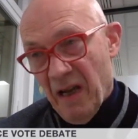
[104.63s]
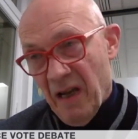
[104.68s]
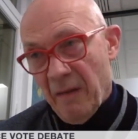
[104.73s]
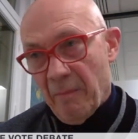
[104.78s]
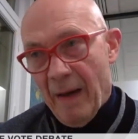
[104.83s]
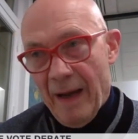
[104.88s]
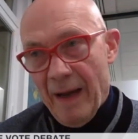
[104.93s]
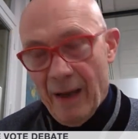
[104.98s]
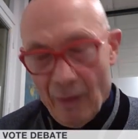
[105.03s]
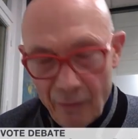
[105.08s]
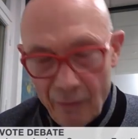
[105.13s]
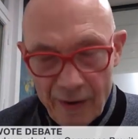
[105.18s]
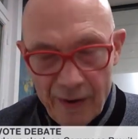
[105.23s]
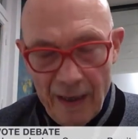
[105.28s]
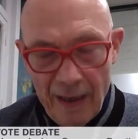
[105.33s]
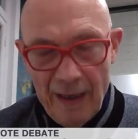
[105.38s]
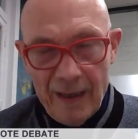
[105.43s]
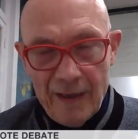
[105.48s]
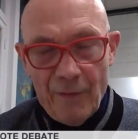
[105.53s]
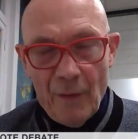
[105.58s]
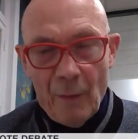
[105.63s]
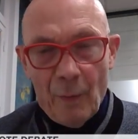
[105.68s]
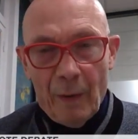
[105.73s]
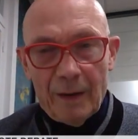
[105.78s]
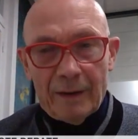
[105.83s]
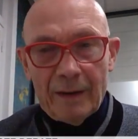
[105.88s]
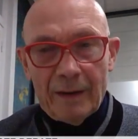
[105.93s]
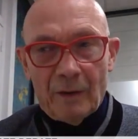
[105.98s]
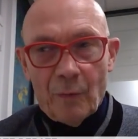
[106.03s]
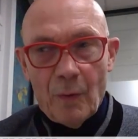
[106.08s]
And my own sense, for
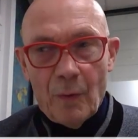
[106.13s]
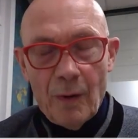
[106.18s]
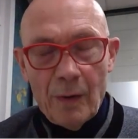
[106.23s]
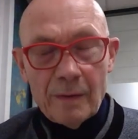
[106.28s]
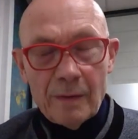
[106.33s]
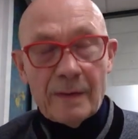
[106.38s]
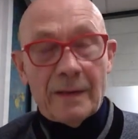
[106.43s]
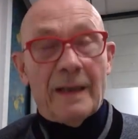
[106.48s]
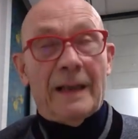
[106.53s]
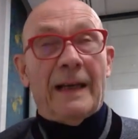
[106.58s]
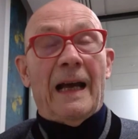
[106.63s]
what it's worth,